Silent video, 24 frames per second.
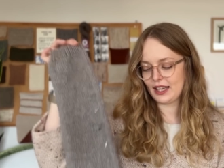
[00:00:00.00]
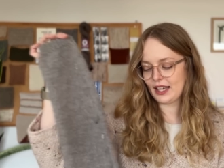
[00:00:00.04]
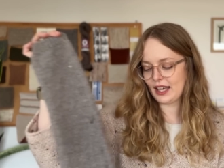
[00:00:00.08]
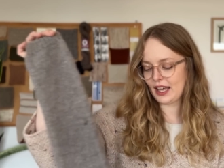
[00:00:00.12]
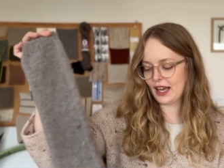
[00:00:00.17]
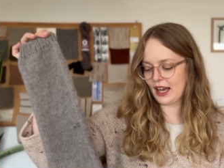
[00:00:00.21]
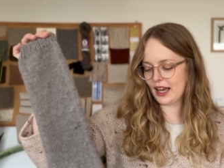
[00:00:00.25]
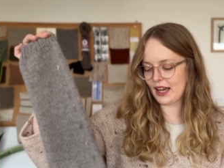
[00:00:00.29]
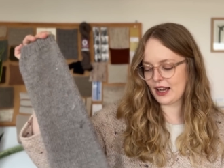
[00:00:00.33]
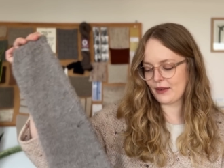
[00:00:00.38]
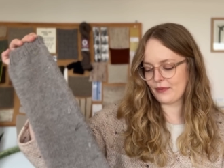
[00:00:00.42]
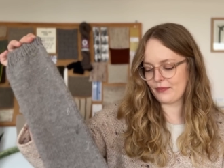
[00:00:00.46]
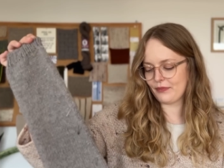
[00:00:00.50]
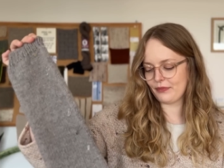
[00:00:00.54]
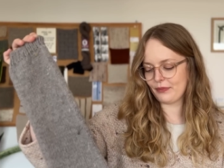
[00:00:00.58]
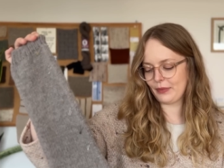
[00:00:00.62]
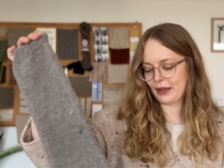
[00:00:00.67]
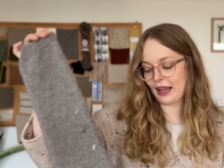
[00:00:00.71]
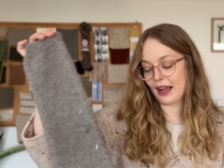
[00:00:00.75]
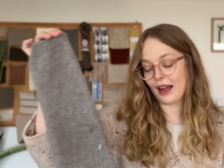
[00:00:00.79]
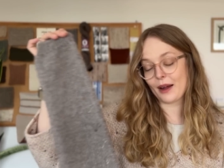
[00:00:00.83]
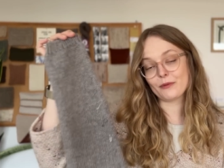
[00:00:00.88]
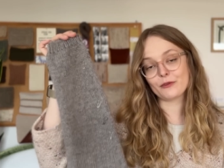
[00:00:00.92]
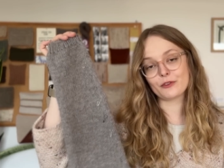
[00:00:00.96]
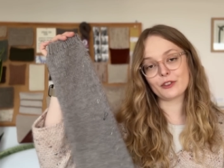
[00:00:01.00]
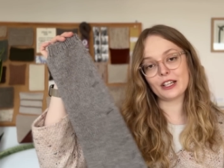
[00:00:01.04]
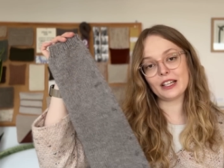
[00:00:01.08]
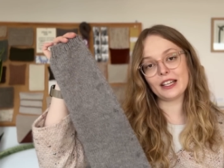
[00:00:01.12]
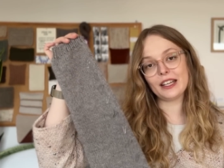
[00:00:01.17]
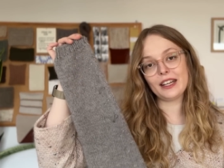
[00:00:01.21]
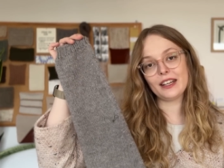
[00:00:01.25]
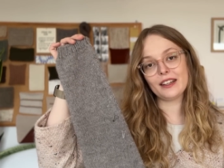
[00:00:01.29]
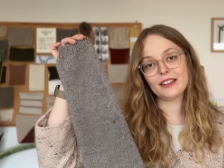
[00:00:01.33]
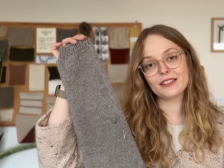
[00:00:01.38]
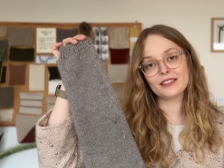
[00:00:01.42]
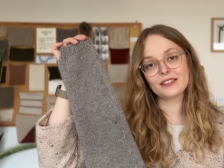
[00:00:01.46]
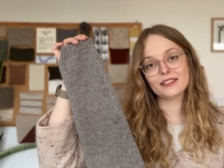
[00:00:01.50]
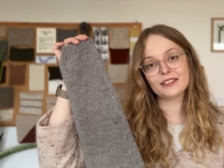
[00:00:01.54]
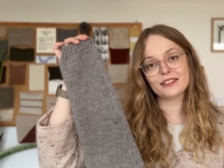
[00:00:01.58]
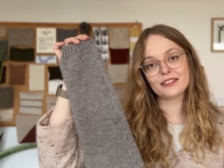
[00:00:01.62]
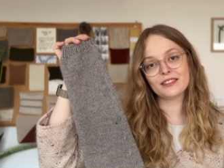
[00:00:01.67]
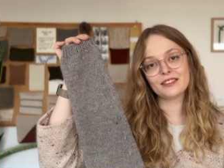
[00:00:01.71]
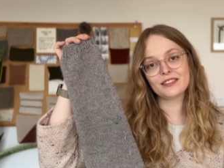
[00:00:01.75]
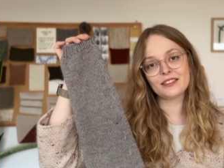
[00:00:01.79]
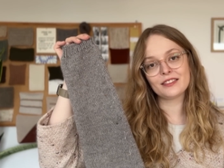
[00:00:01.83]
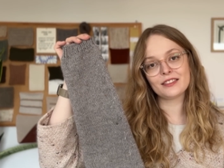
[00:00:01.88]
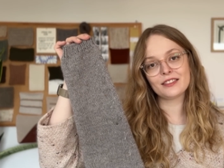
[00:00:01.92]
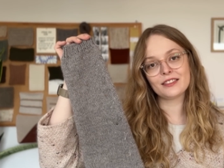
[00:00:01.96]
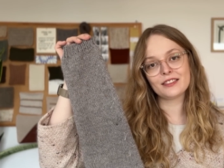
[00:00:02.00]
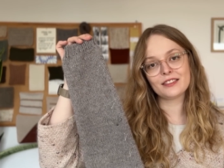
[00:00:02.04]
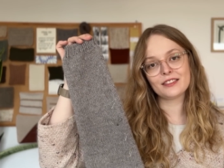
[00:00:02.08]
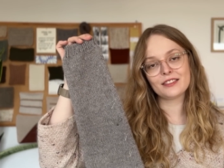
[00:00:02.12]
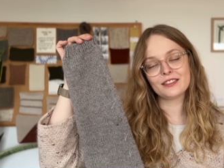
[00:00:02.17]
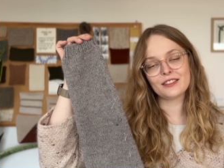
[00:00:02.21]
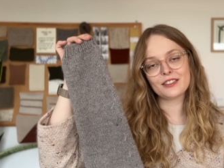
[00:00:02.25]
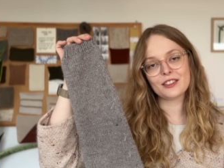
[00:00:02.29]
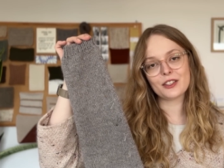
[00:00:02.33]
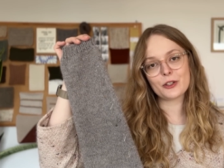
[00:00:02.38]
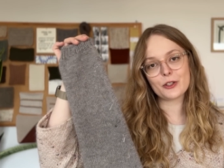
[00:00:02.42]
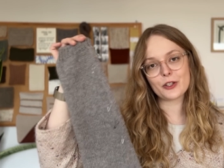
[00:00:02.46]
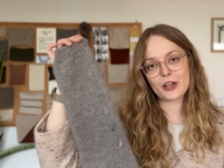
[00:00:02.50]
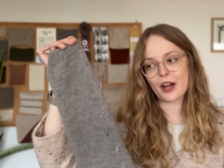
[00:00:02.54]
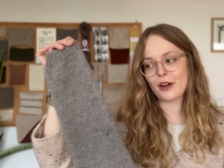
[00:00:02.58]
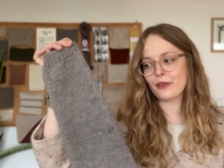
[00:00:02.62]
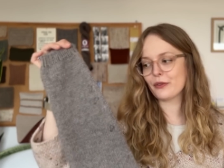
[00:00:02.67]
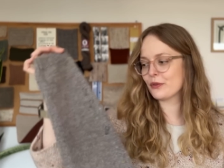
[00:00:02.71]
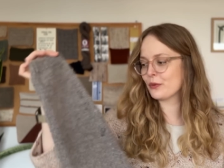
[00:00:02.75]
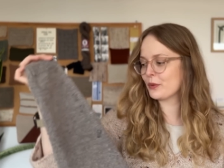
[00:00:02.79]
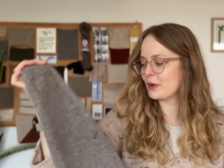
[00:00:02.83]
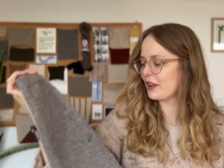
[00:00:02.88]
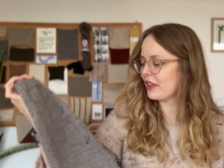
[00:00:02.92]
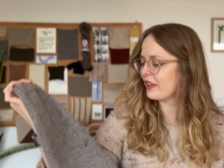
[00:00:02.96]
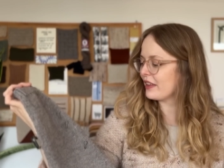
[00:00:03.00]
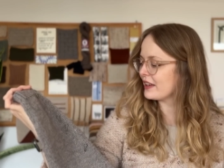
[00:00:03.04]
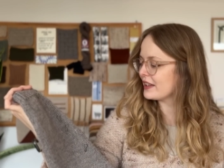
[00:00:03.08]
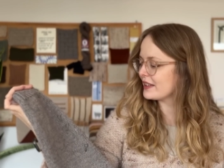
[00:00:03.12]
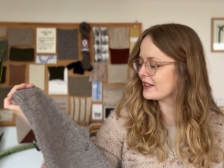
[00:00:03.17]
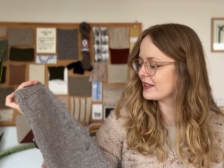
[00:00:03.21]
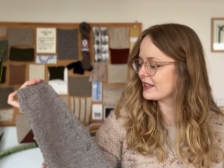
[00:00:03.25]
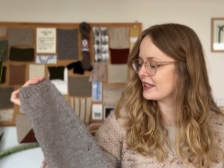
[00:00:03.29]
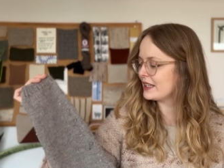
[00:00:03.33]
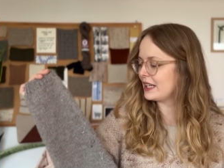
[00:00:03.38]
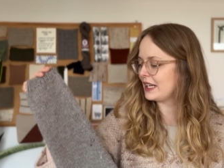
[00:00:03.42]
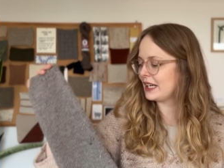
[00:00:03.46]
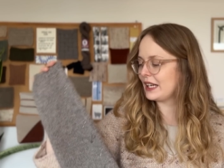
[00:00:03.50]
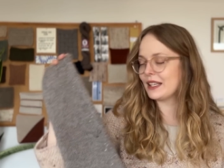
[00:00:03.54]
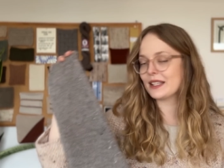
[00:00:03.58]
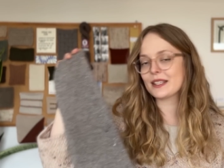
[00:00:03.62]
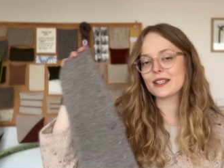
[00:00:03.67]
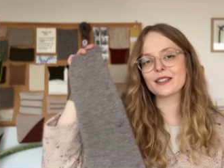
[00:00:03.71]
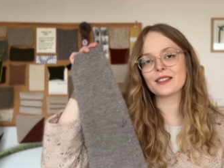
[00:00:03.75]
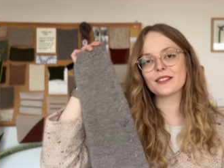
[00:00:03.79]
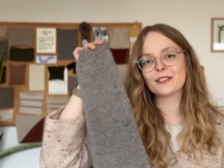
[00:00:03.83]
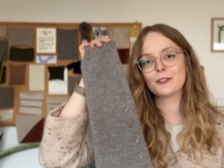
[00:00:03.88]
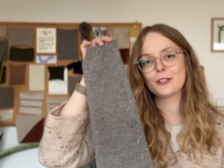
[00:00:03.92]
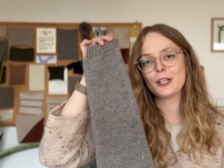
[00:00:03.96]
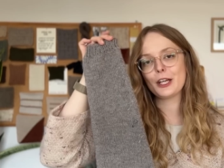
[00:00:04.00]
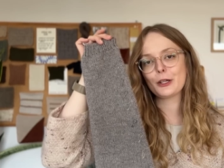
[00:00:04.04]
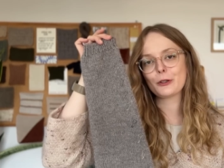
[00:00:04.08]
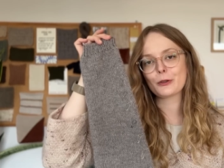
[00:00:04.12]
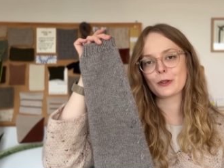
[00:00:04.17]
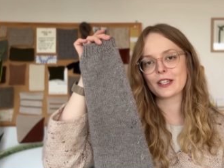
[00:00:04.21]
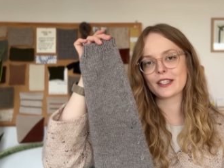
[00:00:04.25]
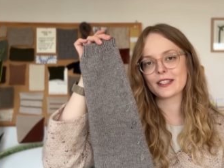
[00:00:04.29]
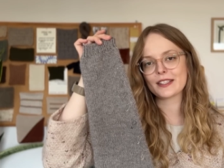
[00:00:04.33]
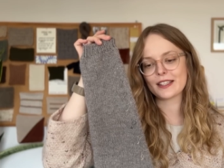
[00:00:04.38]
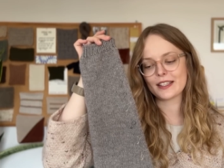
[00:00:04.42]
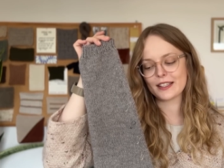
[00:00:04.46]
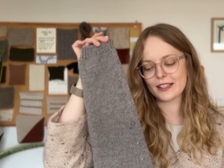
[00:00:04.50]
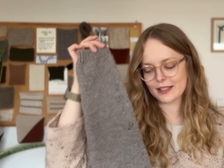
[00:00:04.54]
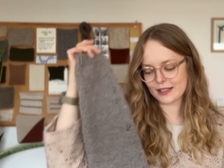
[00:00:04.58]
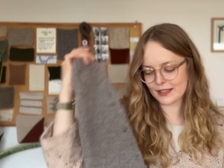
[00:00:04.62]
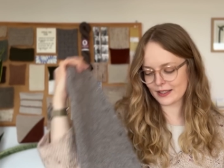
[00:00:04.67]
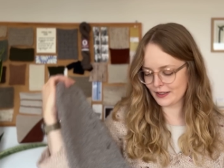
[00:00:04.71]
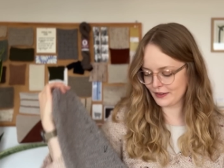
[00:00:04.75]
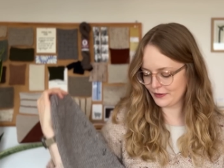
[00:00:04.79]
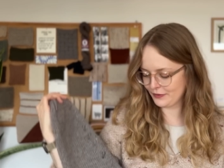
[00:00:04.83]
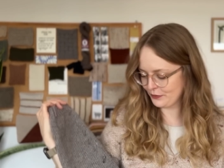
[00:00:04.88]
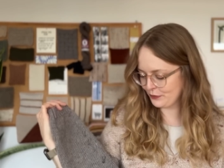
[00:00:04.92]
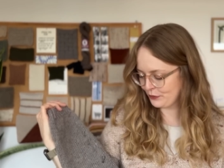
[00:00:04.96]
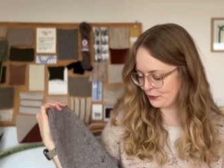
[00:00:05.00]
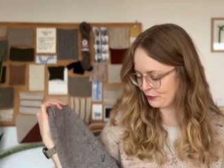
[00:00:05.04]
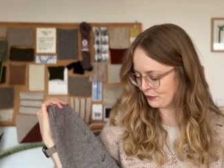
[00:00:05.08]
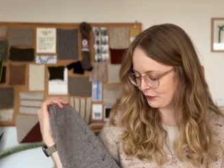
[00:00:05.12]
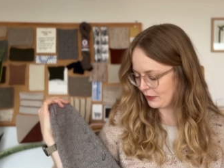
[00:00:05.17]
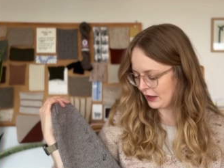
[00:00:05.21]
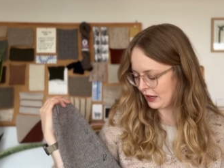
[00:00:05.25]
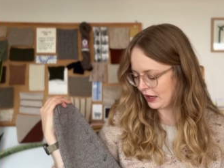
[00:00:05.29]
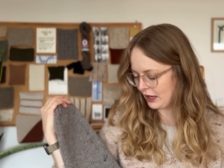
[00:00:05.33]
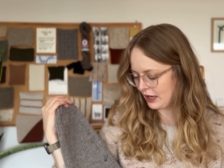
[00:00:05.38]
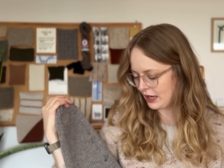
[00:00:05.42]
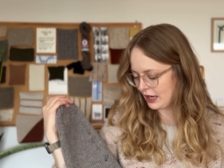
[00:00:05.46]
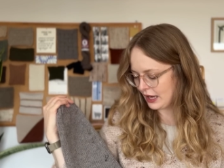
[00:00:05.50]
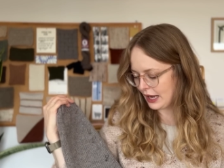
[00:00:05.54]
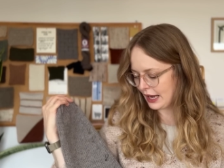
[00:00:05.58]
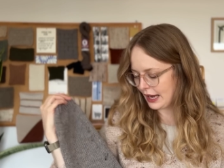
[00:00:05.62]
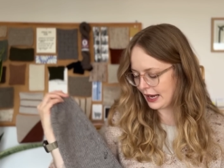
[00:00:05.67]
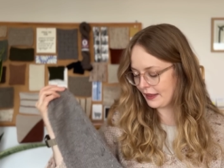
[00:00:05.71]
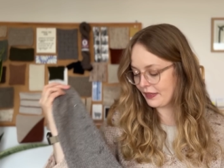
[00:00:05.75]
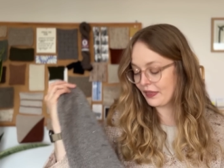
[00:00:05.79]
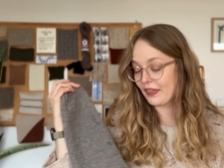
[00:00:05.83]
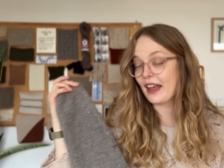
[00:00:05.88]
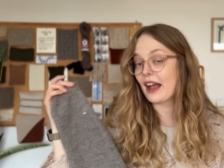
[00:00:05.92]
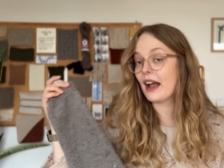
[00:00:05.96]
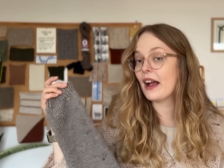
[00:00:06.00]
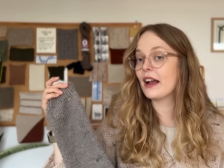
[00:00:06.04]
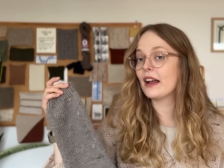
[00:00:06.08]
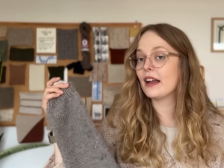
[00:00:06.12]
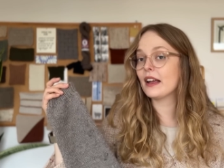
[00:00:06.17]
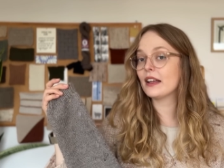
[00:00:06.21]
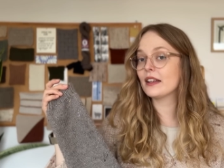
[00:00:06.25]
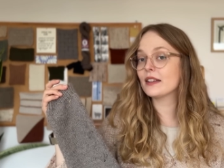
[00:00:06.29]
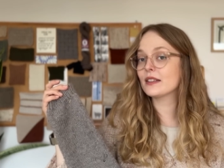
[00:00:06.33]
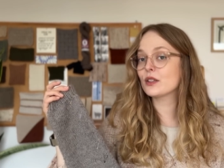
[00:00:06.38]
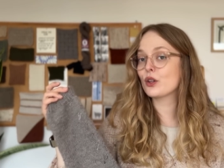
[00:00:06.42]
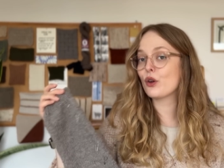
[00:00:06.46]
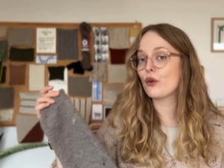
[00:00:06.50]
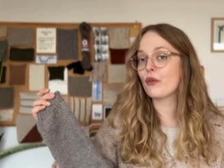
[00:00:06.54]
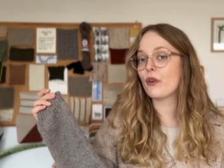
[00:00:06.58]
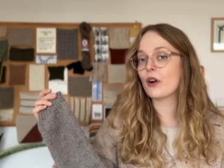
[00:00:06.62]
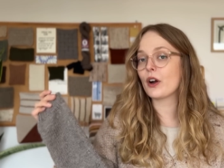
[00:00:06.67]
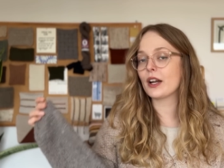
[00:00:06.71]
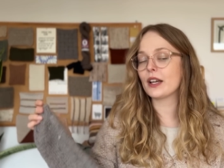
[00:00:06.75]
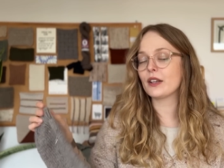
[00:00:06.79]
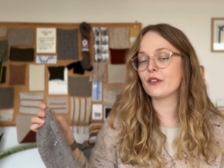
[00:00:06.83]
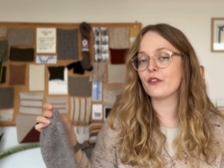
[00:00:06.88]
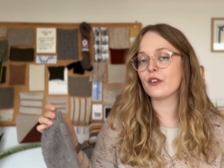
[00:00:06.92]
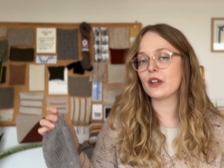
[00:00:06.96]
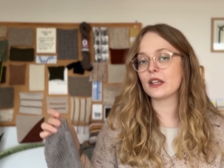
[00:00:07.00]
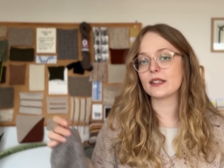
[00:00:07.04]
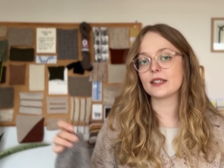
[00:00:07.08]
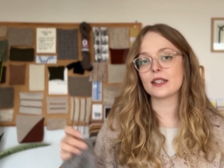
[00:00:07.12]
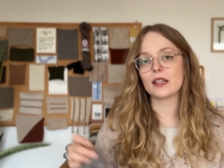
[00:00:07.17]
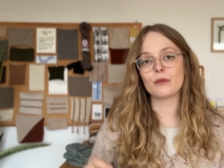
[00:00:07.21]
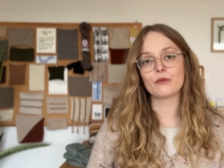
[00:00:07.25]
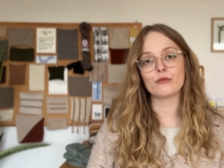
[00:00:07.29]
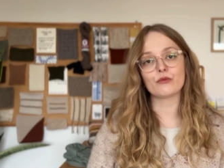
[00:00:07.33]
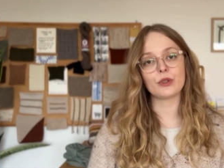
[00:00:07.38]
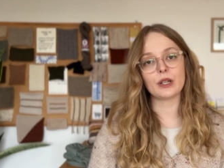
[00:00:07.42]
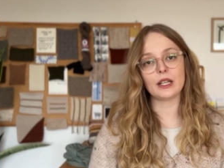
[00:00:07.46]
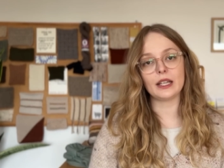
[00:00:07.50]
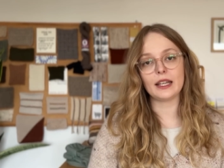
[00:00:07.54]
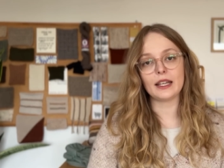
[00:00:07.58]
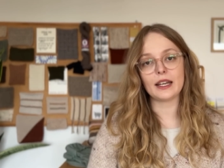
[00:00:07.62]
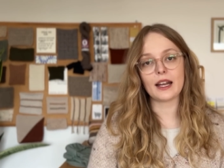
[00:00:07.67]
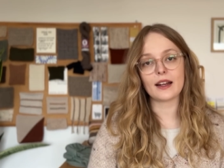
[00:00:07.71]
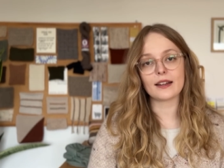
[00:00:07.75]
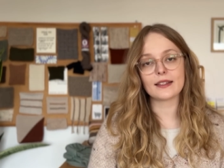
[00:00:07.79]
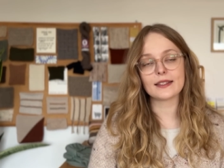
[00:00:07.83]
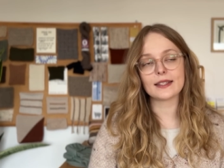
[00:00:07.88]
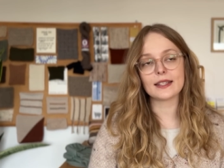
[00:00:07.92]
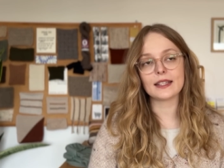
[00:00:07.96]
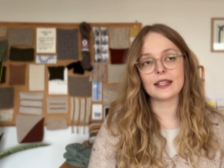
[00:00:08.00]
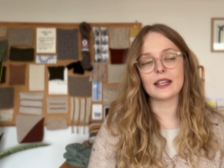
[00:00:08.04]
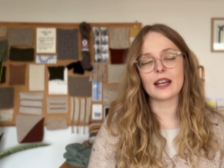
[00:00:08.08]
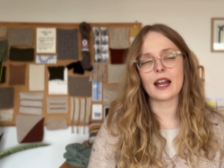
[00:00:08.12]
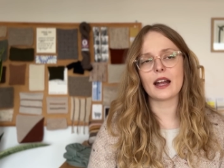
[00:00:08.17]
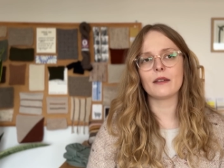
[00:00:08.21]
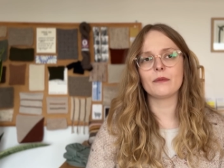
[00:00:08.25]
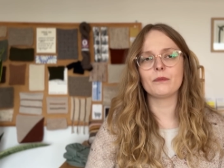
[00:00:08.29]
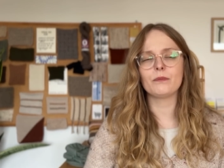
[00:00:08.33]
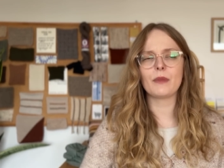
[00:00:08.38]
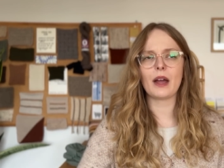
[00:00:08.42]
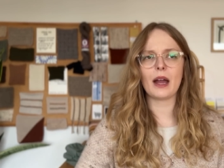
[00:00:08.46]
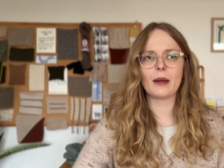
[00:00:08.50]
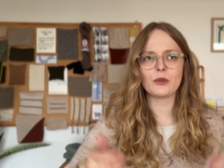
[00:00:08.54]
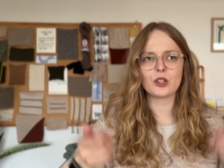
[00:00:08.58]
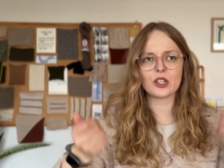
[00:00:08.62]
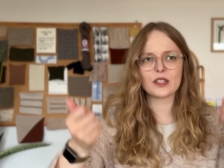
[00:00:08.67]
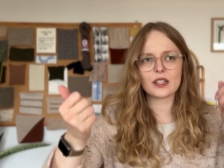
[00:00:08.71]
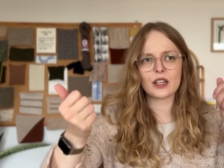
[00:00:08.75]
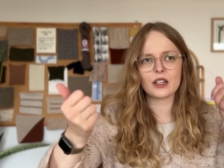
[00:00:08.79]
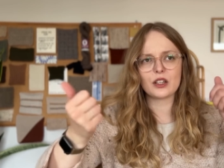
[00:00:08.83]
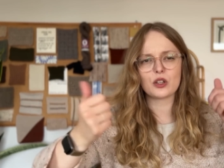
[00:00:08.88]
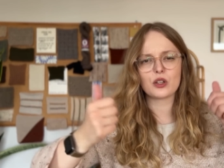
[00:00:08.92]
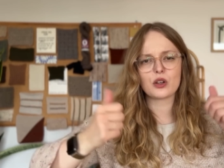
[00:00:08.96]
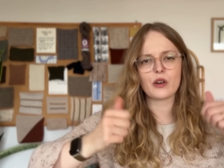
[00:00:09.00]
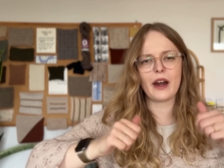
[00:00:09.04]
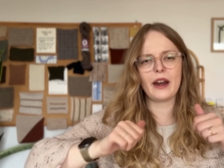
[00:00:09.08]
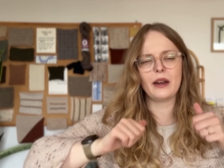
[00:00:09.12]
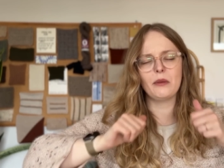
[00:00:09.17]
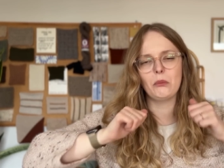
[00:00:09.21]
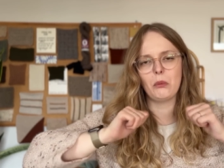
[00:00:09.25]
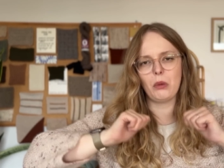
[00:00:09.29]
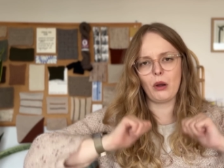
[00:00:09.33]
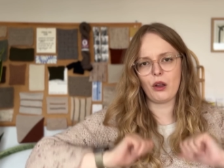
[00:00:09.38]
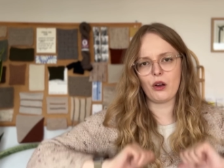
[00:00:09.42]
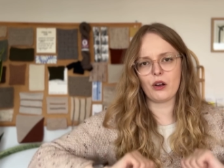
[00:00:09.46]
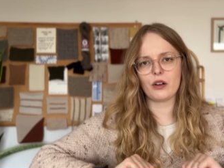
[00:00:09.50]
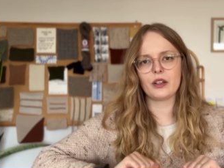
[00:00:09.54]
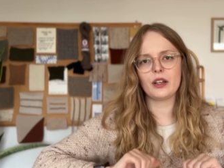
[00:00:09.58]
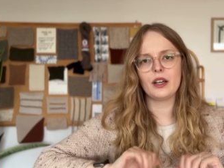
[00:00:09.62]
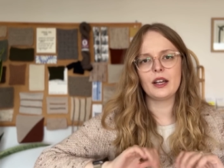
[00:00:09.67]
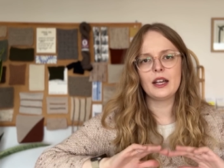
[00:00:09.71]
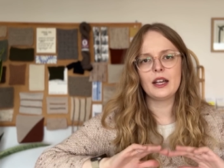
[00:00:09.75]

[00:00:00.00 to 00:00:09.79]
But yeah, I'm really chuffed with this neat decreases, and that so far it fits him really nicely. And I'm just going to try and block